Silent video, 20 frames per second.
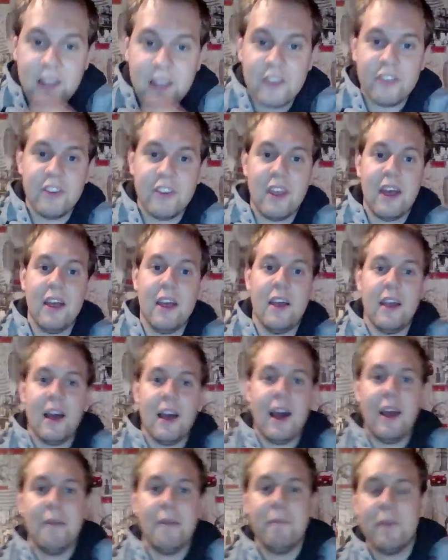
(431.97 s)
like I
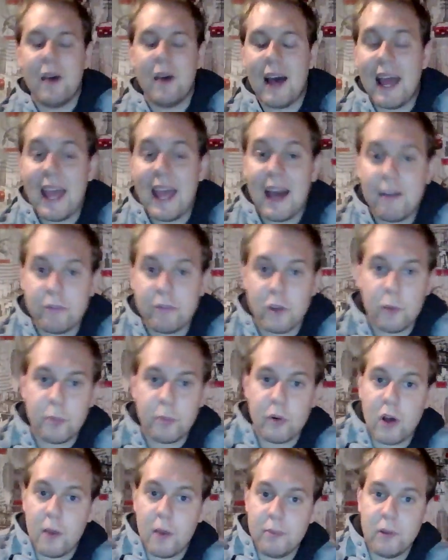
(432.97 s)
say, I have
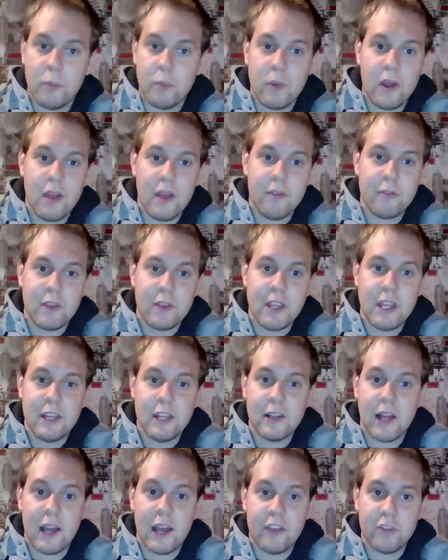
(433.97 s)
no problem with
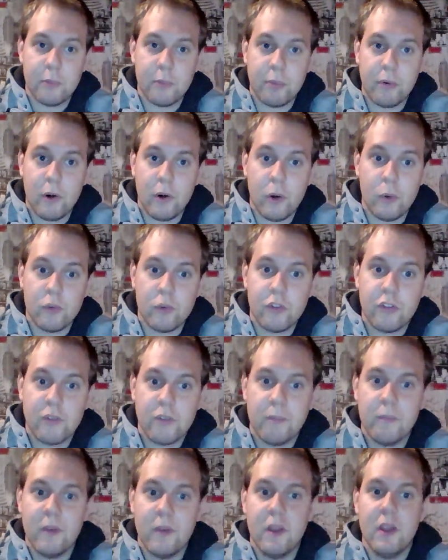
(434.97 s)
Eli's
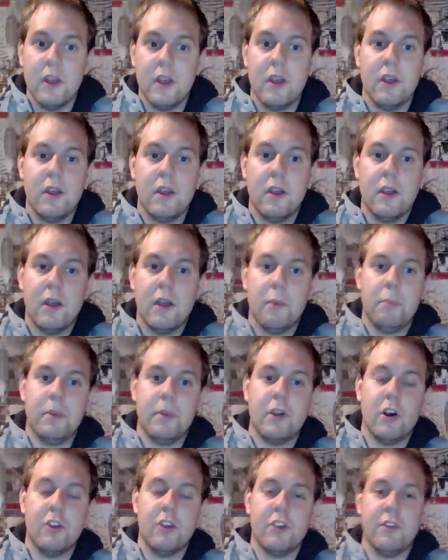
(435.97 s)
approach,
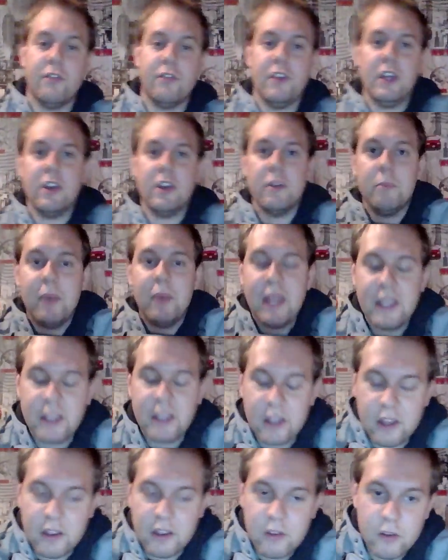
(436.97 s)
because if he can
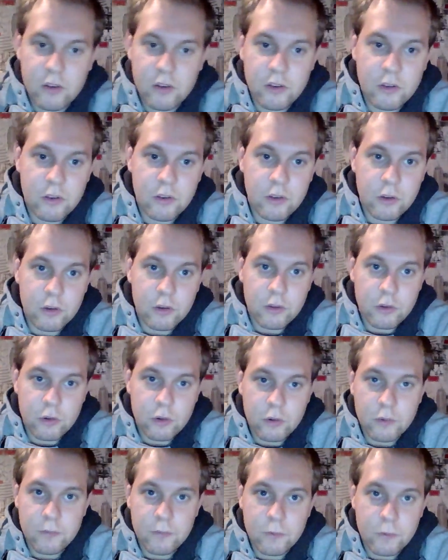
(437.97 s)
make it
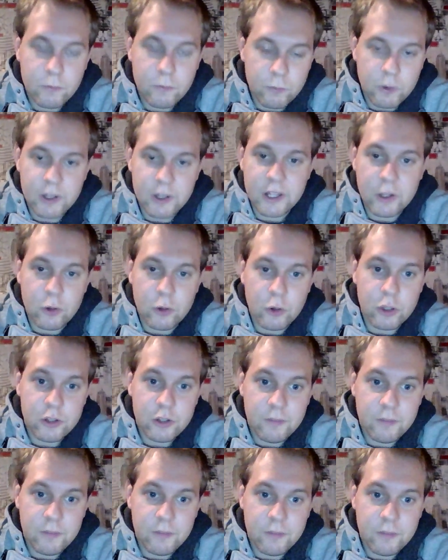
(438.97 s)
really
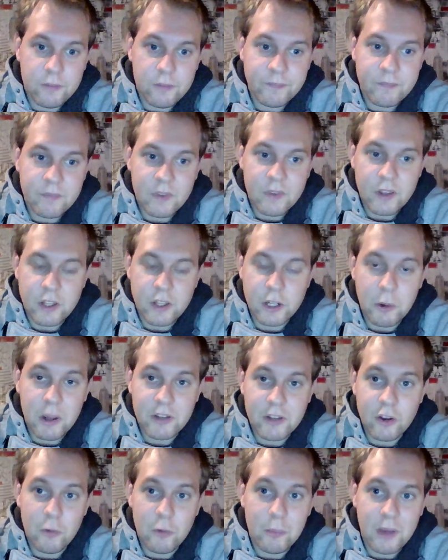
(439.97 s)
good,
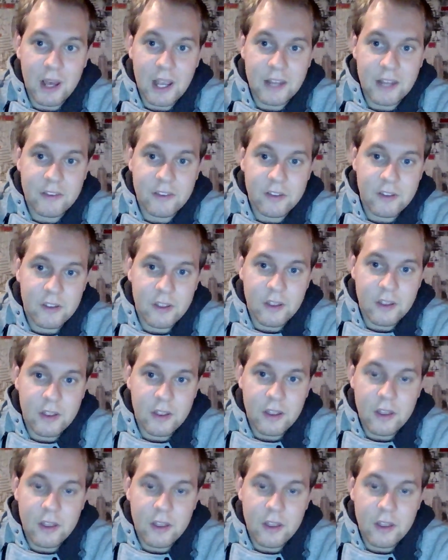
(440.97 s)
I don't mind